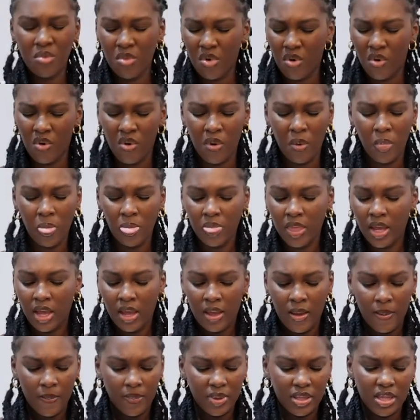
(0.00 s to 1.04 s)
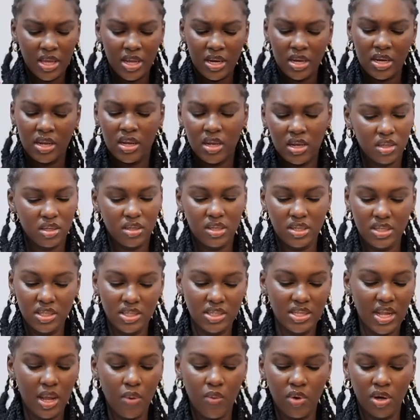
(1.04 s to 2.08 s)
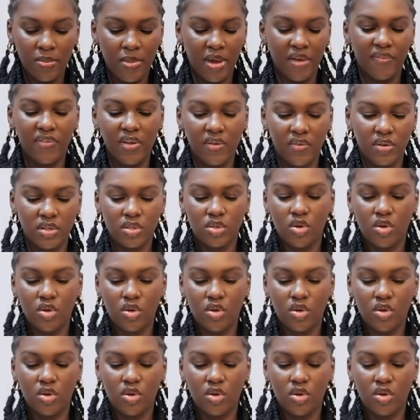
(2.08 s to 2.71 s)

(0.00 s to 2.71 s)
more but then this is like one of my favorite